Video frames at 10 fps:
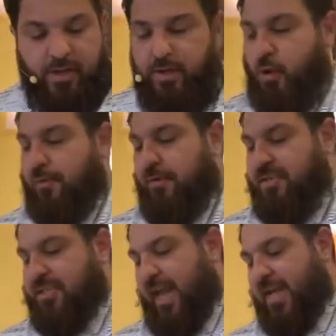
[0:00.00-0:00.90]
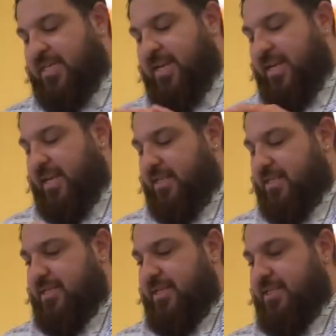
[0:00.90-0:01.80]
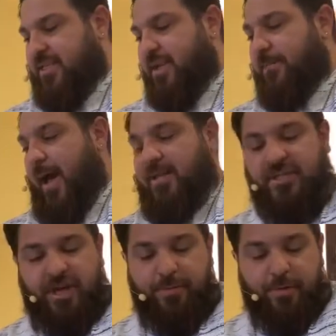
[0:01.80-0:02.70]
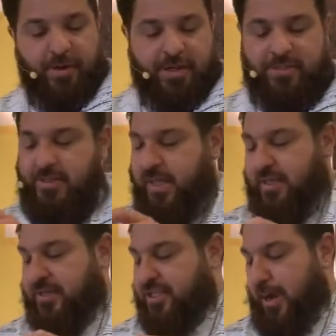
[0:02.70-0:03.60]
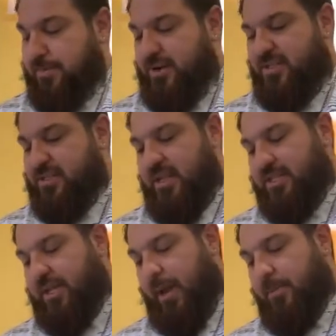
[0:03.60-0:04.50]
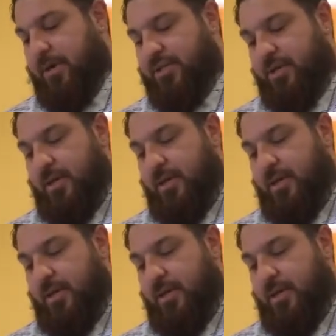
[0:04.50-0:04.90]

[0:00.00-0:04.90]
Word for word: Go to verses 18, and just because it's a good passage, I'm going to read to the end of the chapter. It's, it's not much.